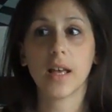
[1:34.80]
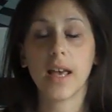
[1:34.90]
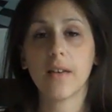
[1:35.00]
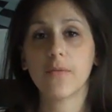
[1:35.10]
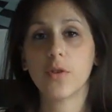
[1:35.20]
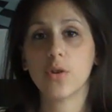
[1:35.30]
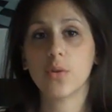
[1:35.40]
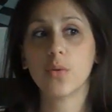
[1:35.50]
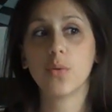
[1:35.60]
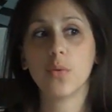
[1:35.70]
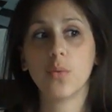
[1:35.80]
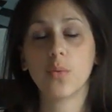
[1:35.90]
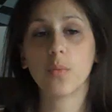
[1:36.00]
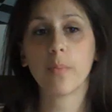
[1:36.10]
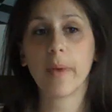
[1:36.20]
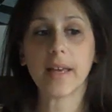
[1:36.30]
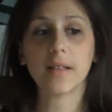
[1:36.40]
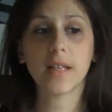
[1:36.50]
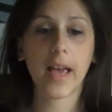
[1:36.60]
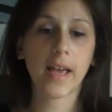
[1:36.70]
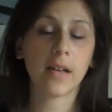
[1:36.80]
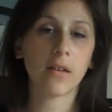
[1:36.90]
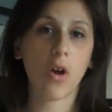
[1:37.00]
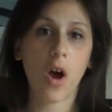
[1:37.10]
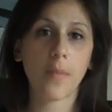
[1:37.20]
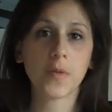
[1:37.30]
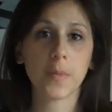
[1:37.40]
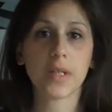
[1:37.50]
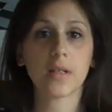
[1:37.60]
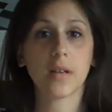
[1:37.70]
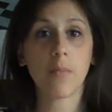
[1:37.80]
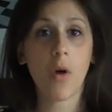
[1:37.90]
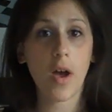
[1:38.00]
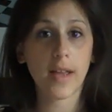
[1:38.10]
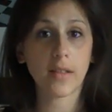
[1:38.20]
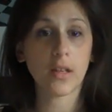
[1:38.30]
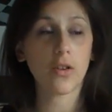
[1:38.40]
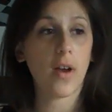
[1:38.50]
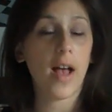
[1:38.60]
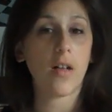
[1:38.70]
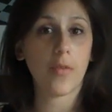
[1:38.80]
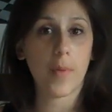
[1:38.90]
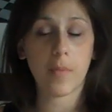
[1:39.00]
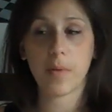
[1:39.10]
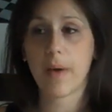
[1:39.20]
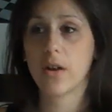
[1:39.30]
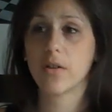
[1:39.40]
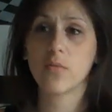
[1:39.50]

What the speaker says: if you maintain an optimistic mind, that your health may be better.